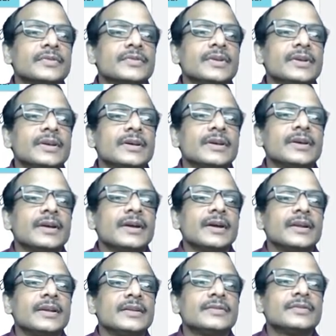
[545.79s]
See,
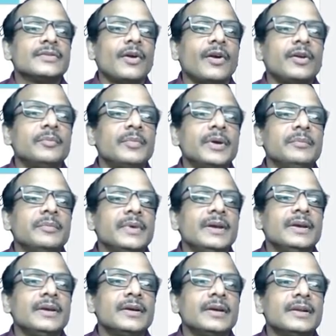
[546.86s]
it is not by
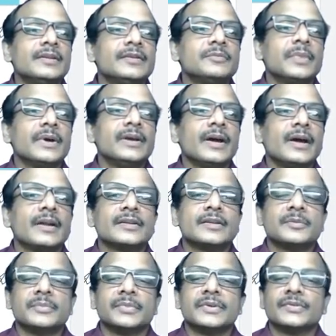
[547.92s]
me, it is by another
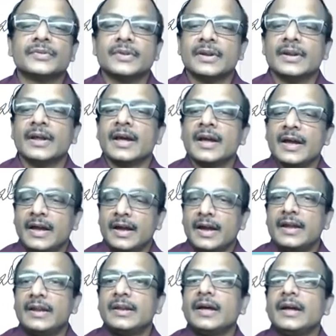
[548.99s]
person.
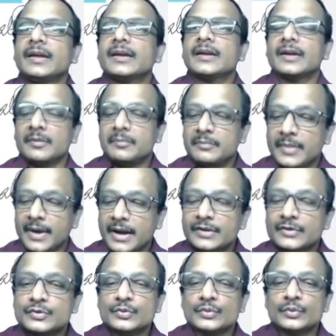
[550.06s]
And I come
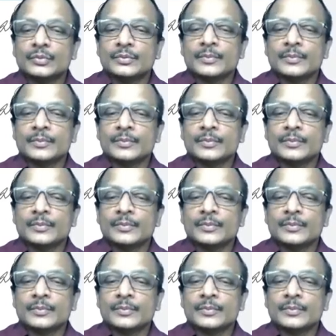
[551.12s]
back to